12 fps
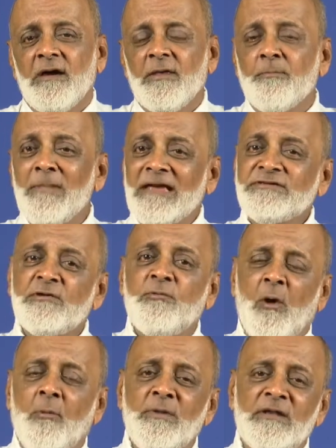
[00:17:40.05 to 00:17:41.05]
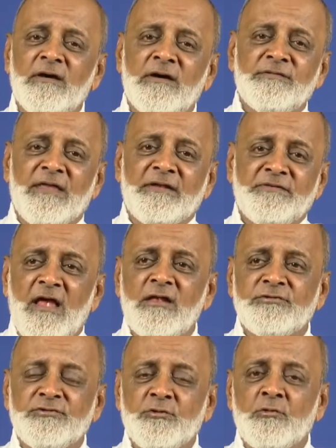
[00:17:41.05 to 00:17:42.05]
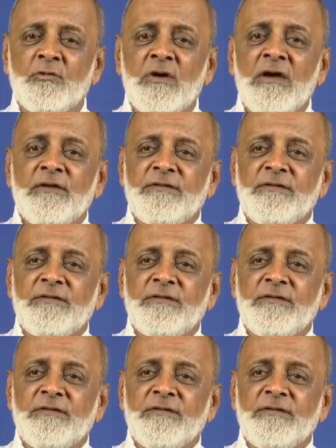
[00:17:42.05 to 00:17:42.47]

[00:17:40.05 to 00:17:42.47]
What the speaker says: A magic formula that tells you